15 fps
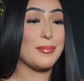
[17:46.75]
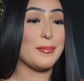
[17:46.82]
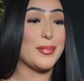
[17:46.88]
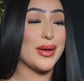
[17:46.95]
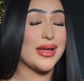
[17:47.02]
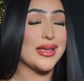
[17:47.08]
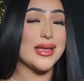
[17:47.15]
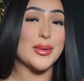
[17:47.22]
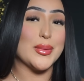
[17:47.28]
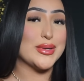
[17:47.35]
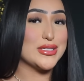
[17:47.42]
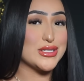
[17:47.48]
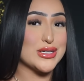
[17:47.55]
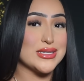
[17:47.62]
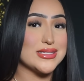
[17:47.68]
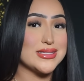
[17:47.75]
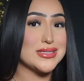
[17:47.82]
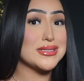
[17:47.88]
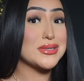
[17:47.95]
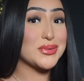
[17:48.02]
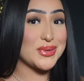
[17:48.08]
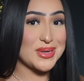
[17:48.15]
but it was
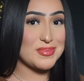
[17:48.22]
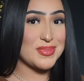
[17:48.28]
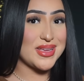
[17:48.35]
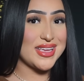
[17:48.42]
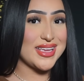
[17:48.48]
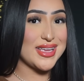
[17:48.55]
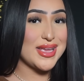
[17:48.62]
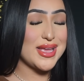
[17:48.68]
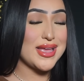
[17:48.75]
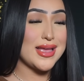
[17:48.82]
just creepy.